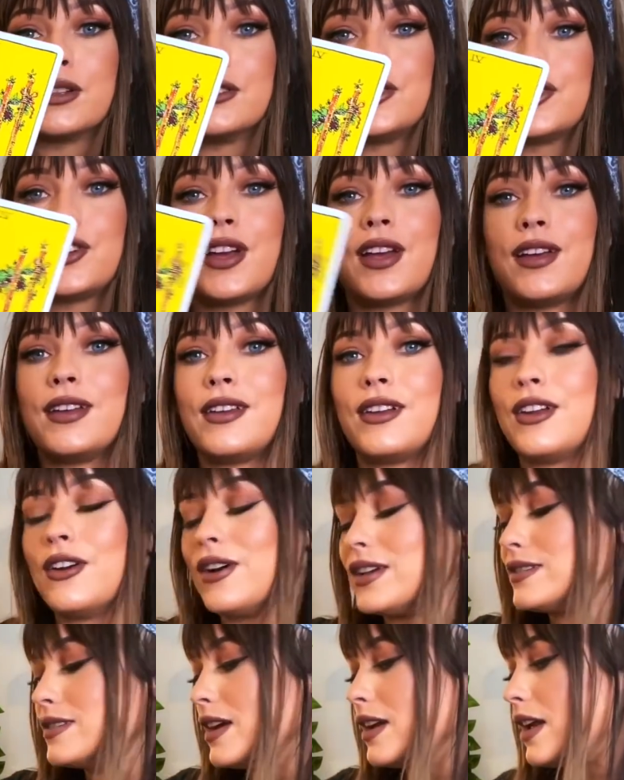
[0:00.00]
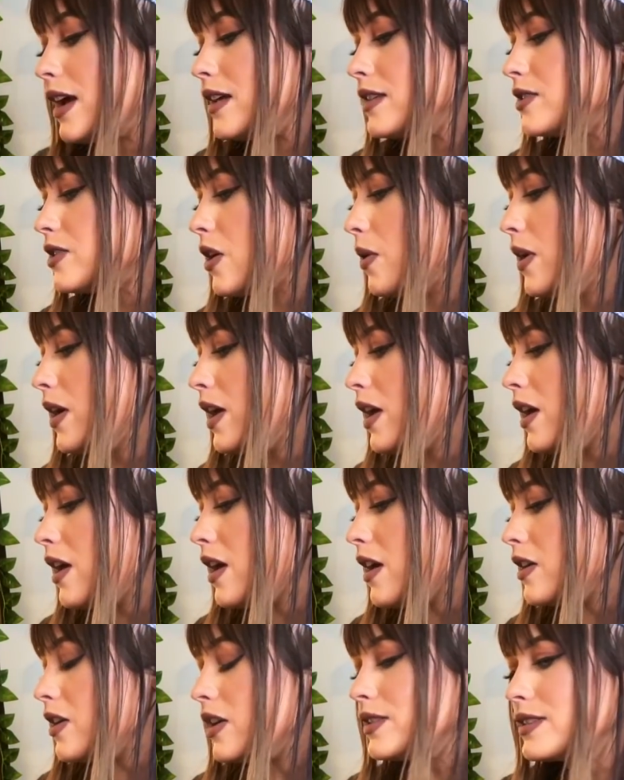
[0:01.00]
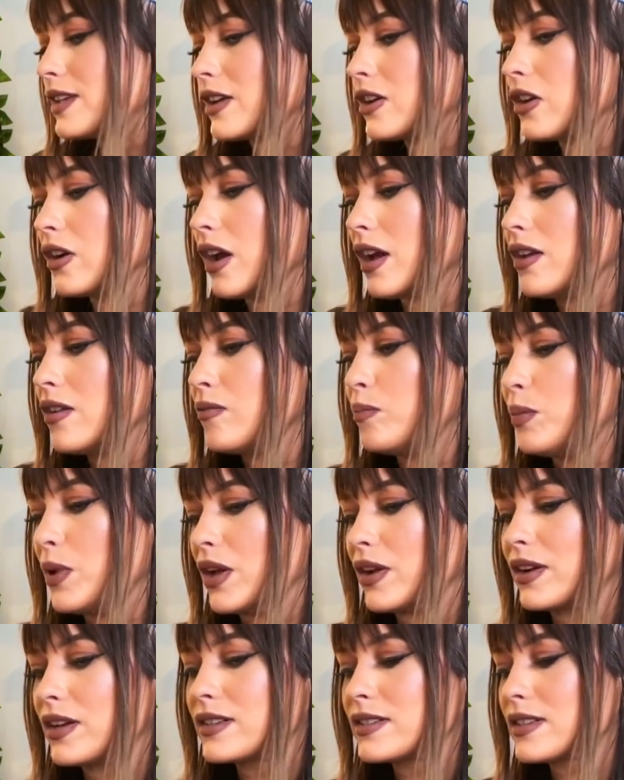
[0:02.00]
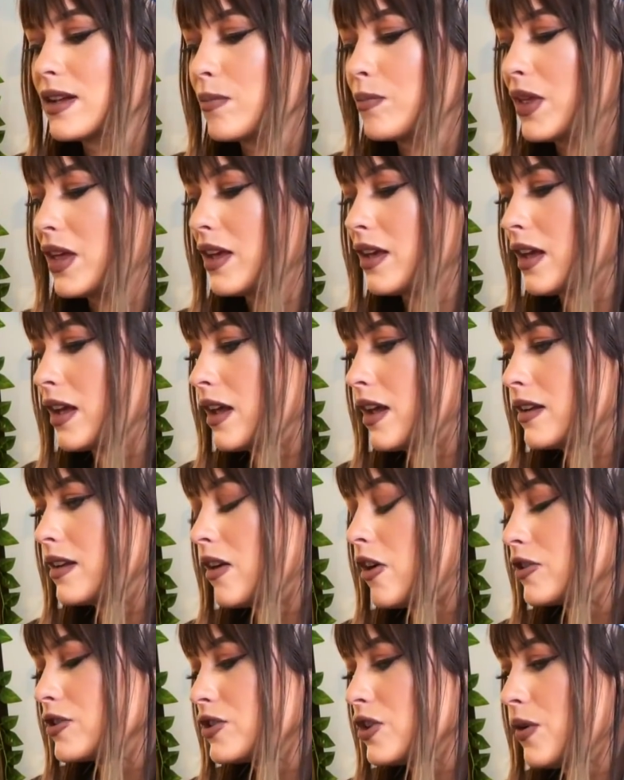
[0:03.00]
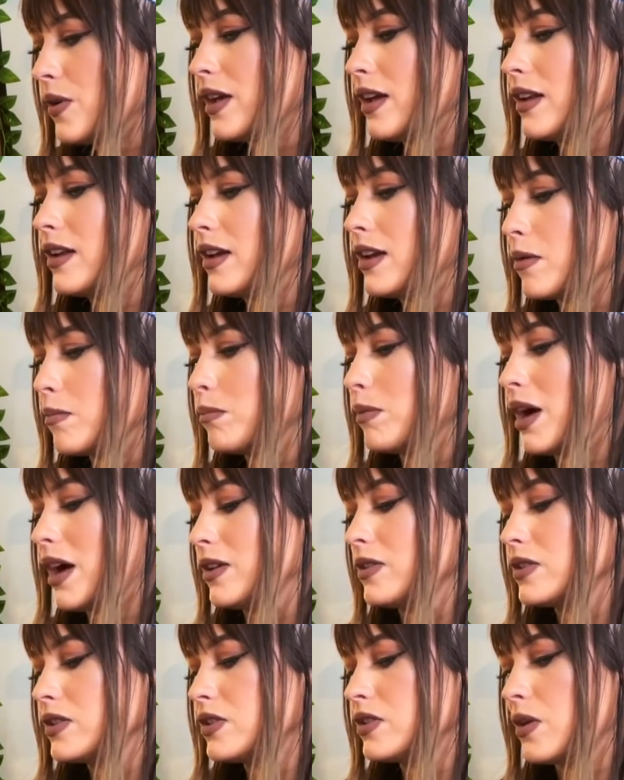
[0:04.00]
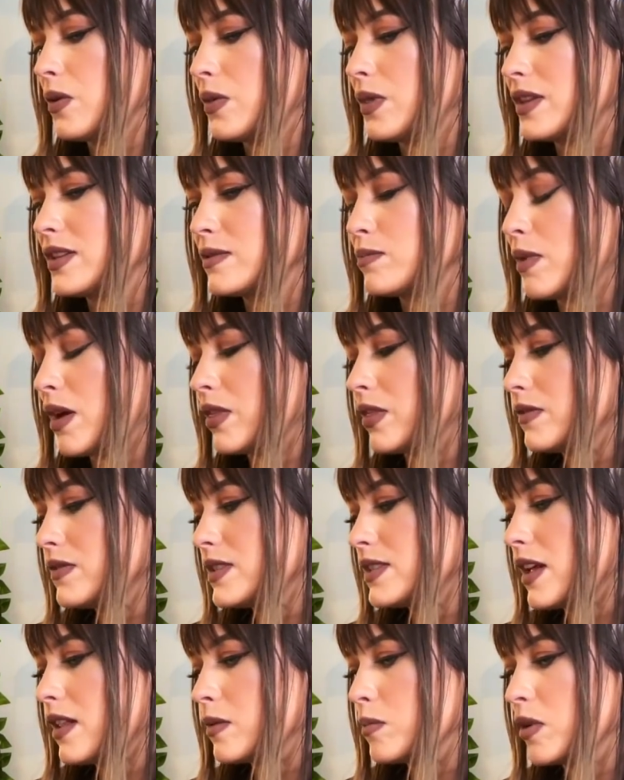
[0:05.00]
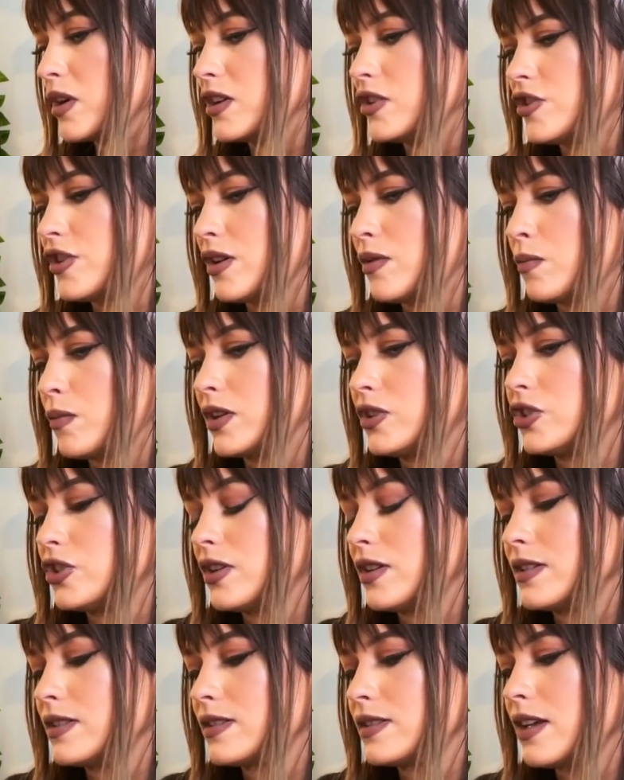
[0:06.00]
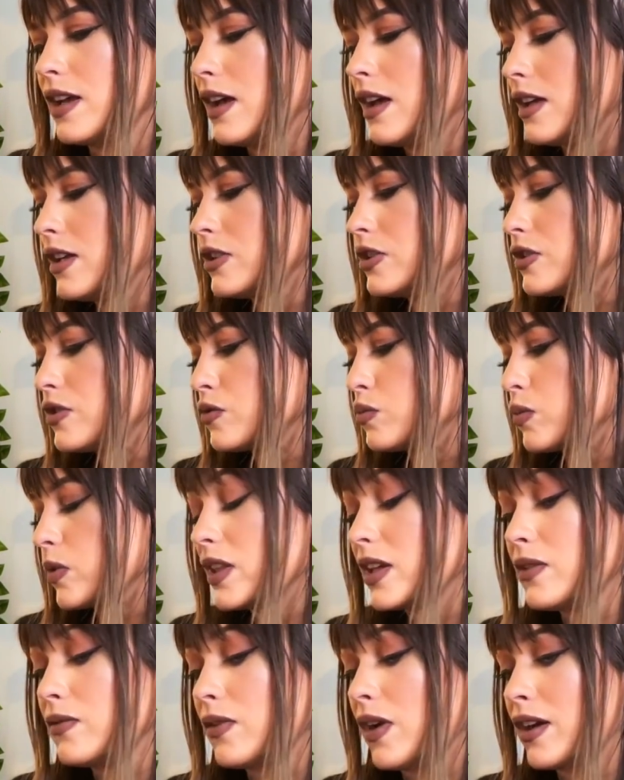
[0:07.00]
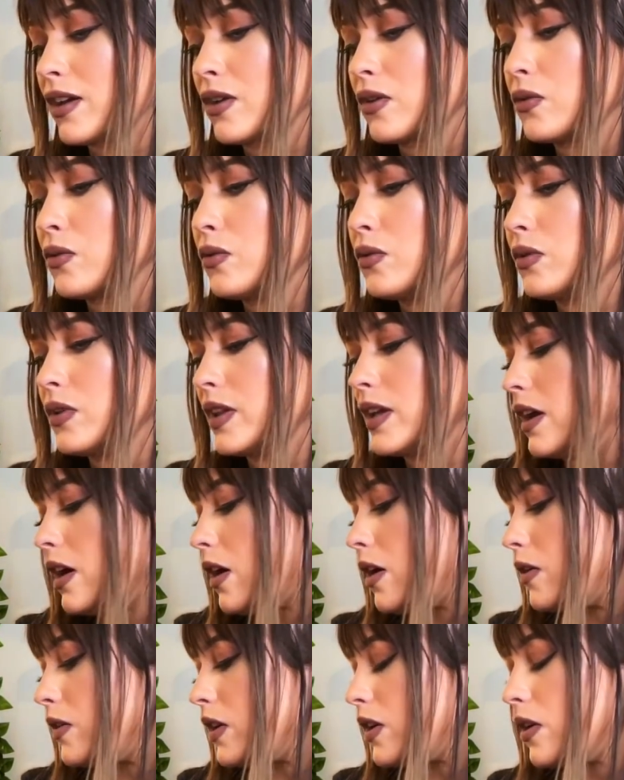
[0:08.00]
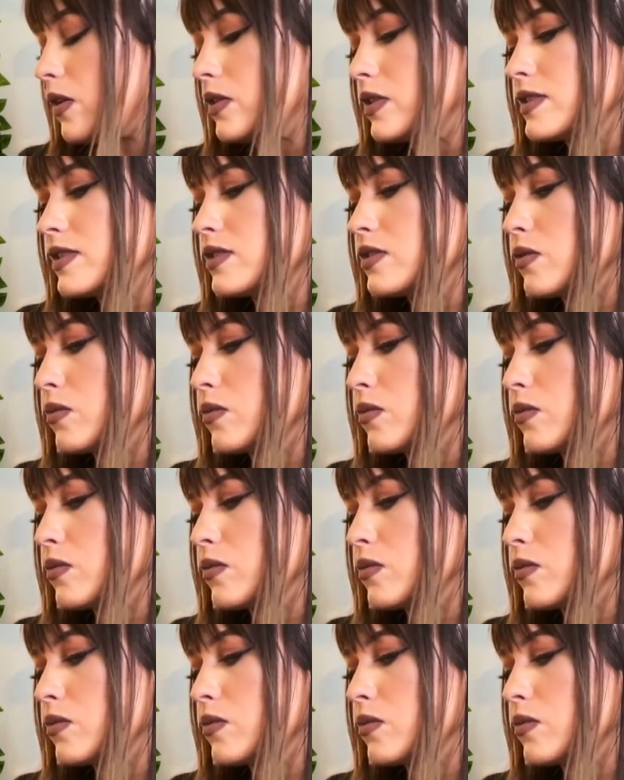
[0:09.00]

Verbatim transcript: shit, you know, I did it. So it's like you're kind of building something and, and also hitting a milestone this month of celebration, which is just really fucking cool, Leo. You know, this is a